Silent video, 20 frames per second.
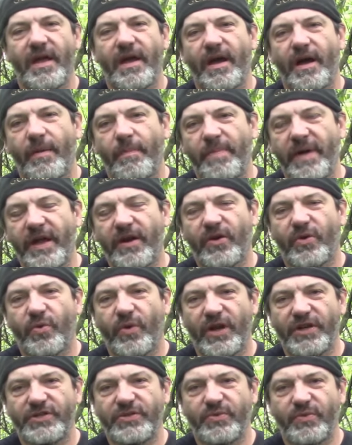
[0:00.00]
A better
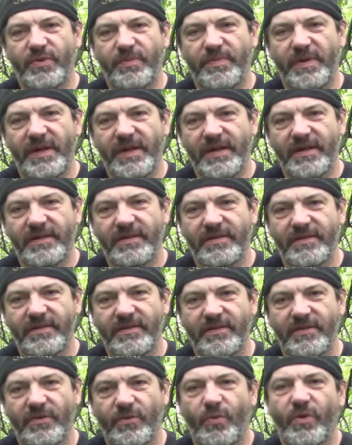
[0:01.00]
question would be,
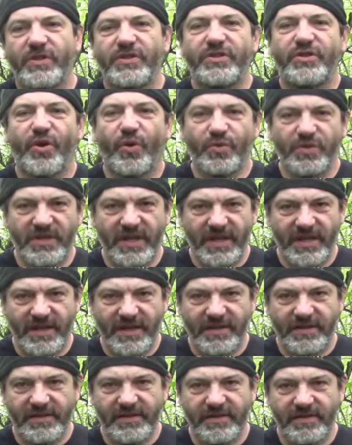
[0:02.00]
what don't they
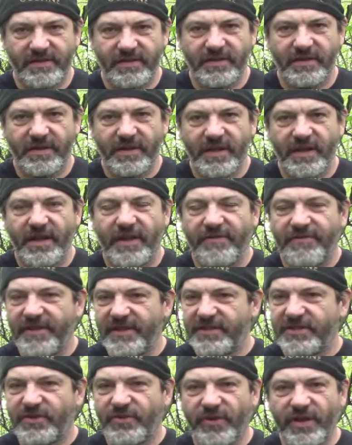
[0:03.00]
eat? If
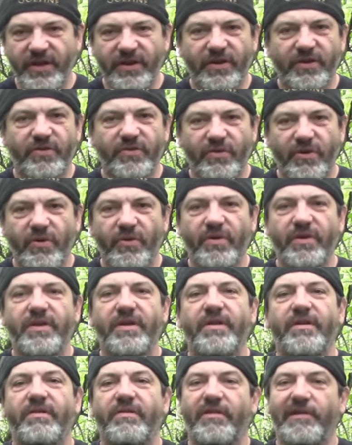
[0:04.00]
it's green or growing,
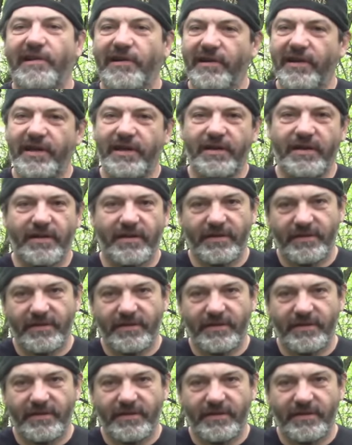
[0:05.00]
they're eating